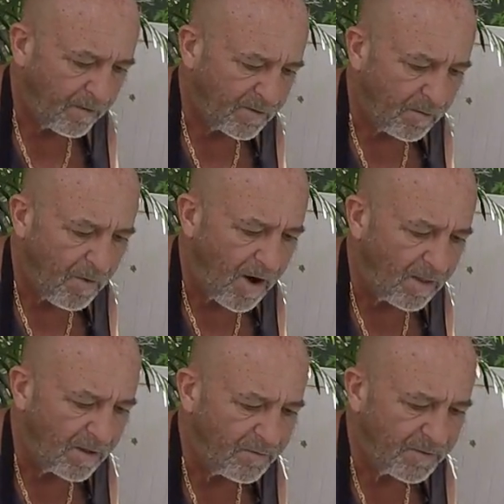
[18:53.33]
Some
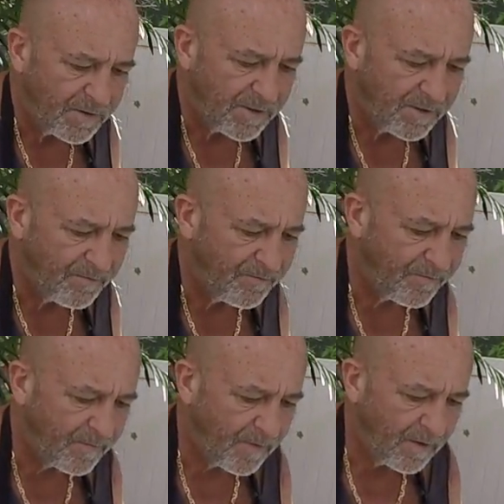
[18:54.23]
olives.
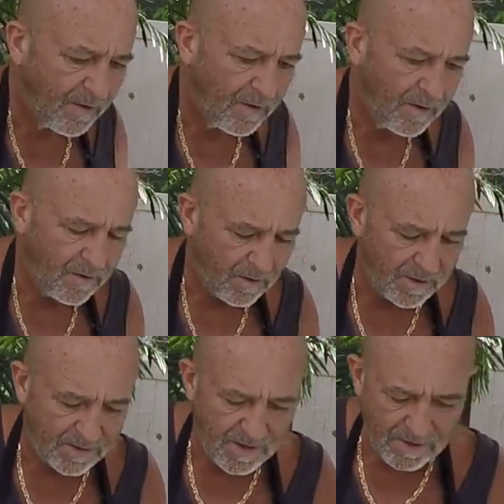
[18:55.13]
Look
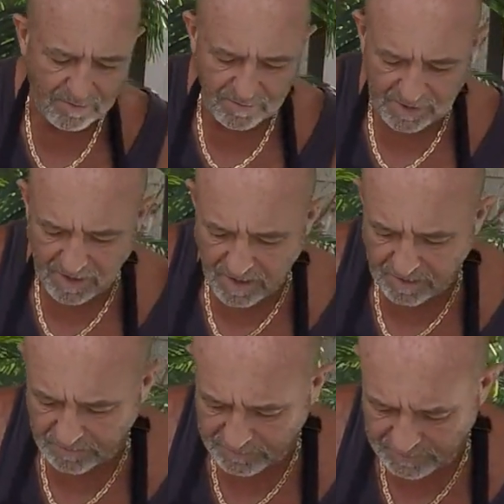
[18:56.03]
at that, the
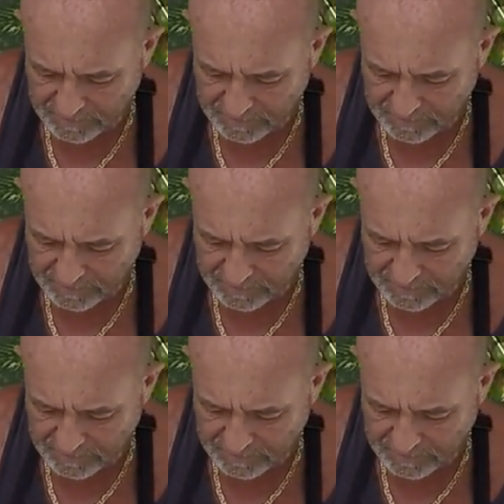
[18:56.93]
olives.